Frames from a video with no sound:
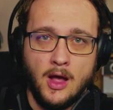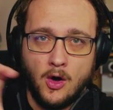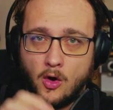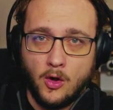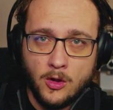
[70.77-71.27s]

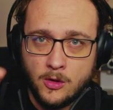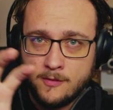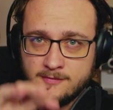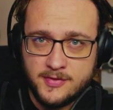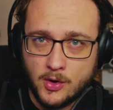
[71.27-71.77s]
All
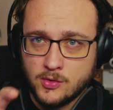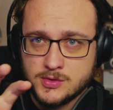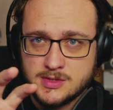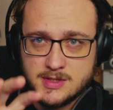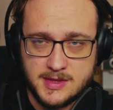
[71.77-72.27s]
of
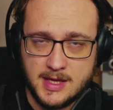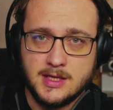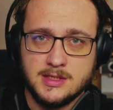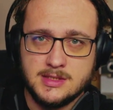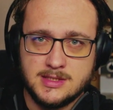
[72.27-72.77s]
those
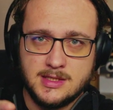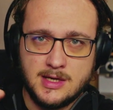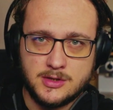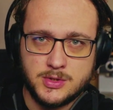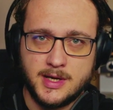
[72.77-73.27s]
things that
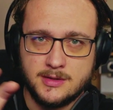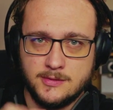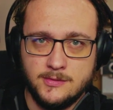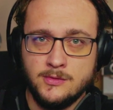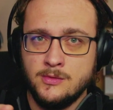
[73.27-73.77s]
they're trying to
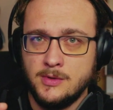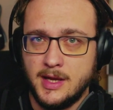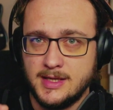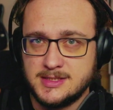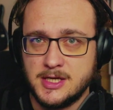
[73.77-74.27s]
do
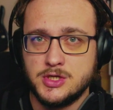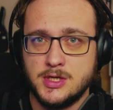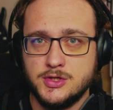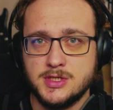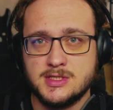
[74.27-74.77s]

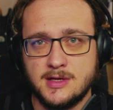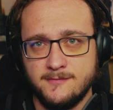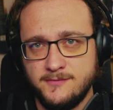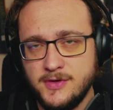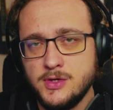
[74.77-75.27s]
essentially just
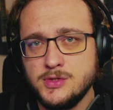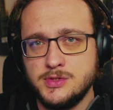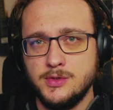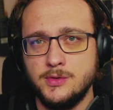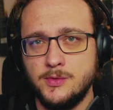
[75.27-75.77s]

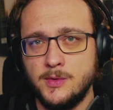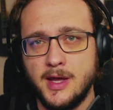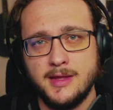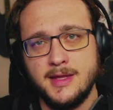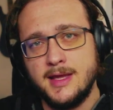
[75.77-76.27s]
confuse you,
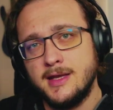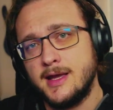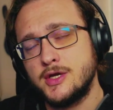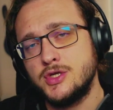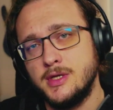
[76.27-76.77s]
and they can
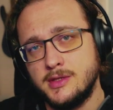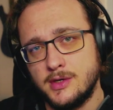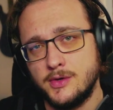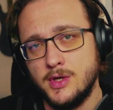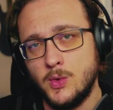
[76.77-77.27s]
actually
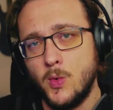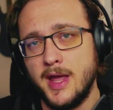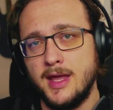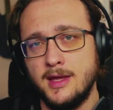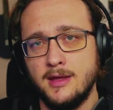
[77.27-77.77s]
turn you
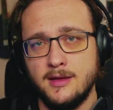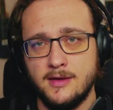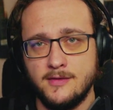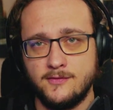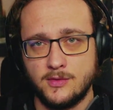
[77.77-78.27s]
away
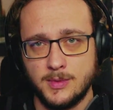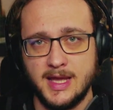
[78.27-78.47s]
from